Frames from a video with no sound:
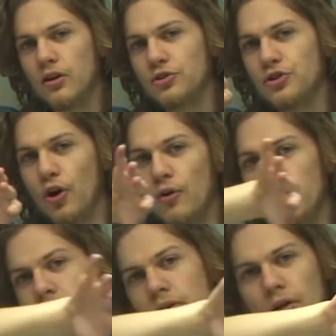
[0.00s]
So
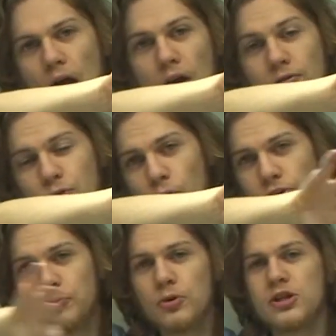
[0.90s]
our force
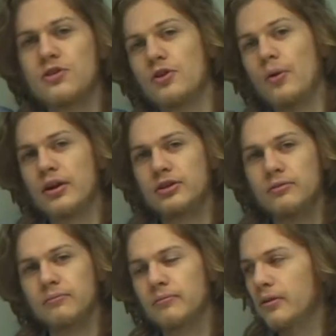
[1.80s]
is pushing the
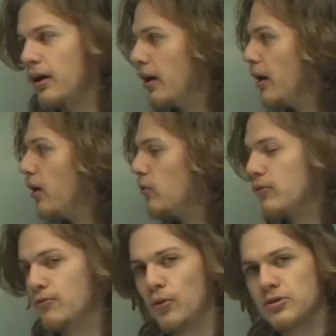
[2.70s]
direction of
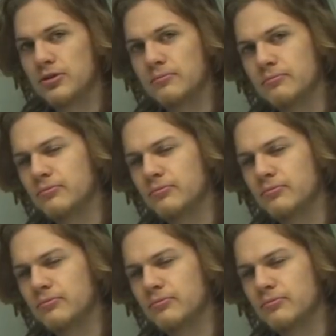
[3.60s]
the force.